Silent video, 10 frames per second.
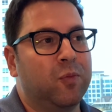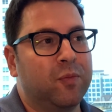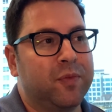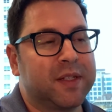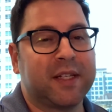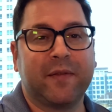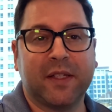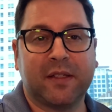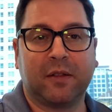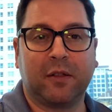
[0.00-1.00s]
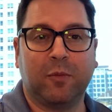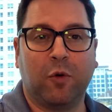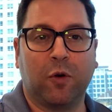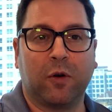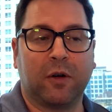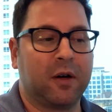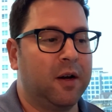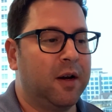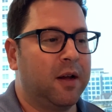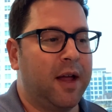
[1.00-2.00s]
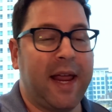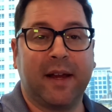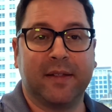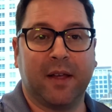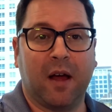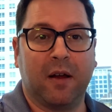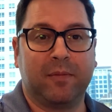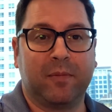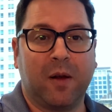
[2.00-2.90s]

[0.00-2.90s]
this gives us a little more hands-on.